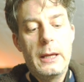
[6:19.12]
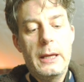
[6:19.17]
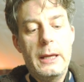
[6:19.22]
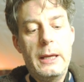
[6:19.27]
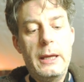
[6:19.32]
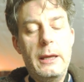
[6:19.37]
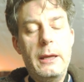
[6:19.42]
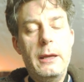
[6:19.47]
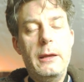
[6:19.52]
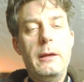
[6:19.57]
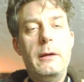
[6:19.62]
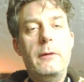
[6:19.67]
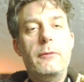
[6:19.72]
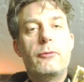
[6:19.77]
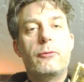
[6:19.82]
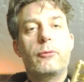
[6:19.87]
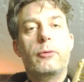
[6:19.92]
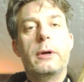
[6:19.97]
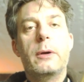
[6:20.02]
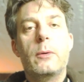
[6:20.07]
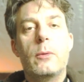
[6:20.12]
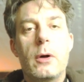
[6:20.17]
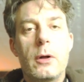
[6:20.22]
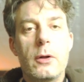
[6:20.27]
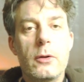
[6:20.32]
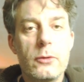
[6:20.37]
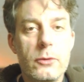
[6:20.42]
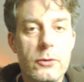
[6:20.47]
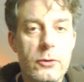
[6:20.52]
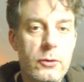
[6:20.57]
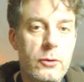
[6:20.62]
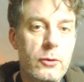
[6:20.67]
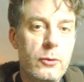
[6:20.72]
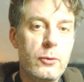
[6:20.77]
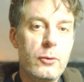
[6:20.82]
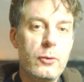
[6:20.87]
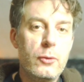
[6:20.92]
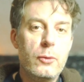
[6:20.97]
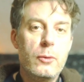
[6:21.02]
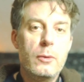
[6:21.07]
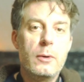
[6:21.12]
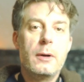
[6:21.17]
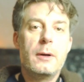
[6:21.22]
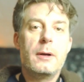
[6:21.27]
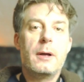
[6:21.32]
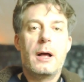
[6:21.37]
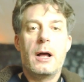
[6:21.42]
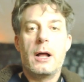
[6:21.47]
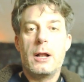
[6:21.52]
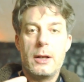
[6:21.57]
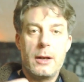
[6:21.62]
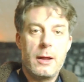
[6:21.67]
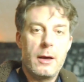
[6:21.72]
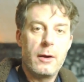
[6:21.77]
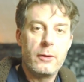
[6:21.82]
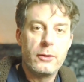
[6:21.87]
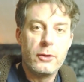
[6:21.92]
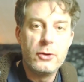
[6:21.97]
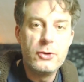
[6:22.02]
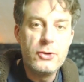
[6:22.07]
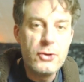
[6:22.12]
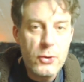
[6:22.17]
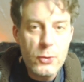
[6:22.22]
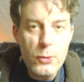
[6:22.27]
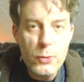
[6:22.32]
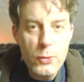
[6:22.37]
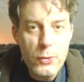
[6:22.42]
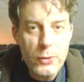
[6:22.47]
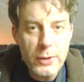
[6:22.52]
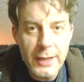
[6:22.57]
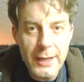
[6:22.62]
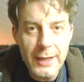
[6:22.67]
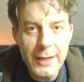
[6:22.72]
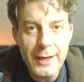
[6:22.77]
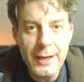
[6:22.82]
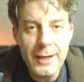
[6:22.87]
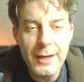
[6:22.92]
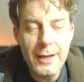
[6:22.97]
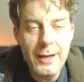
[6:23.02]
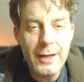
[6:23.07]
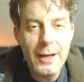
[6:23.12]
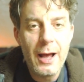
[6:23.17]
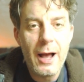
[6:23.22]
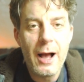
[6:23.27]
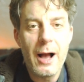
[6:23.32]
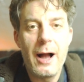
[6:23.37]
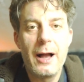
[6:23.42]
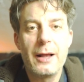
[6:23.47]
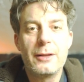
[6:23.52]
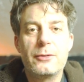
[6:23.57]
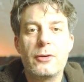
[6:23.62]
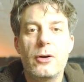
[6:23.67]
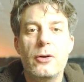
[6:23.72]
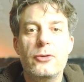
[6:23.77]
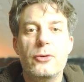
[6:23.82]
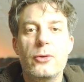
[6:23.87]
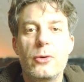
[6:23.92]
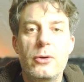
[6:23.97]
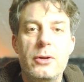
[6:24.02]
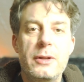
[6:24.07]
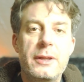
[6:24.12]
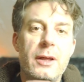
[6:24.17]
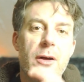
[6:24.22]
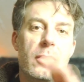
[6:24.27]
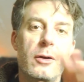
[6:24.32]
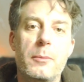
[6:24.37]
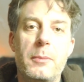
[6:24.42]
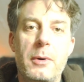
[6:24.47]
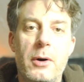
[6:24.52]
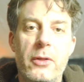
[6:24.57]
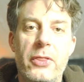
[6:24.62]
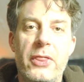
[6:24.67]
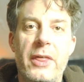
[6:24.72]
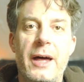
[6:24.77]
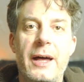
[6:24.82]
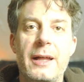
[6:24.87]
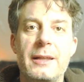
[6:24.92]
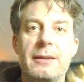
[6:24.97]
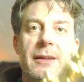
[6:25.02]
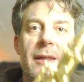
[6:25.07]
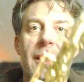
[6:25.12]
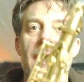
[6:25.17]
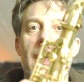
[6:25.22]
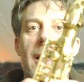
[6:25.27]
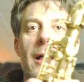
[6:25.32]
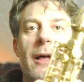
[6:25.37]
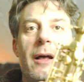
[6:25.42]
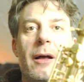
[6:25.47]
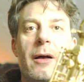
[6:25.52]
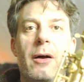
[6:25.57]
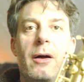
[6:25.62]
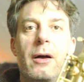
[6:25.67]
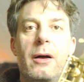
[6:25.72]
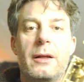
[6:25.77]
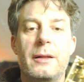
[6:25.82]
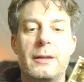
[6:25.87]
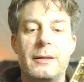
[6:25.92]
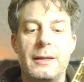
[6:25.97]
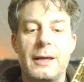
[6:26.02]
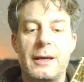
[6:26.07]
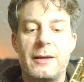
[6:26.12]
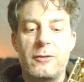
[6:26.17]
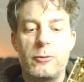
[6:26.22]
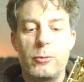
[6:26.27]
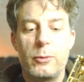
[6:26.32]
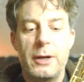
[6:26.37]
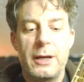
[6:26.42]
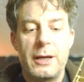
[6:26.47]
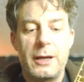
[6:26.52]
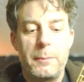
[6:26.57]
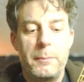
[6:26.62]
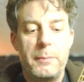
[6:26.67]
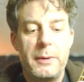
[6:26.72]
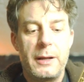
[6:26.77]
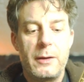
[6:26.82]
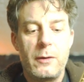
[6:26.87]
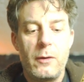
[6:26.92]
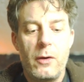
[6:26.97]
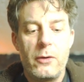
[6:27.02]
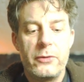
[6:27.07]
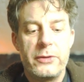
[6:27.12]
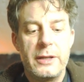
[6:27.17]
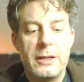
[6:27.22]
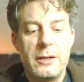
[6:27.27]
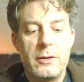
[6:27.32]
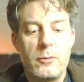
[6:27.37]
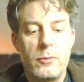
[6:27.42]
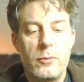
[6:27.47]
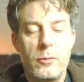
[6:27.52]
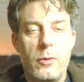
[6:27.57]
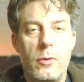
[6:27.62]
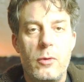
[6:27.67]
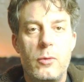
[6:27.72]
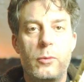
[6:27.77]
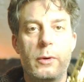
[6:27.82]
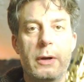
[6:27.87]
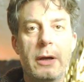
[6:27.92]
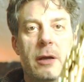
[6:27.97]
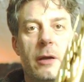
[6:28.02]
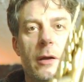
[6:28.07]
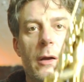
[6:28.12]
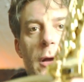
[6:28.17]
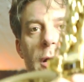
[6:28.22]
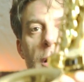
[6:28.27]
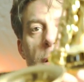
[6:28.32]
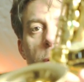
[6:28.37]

If we want to learn a new key, I told you a little about that next week, because we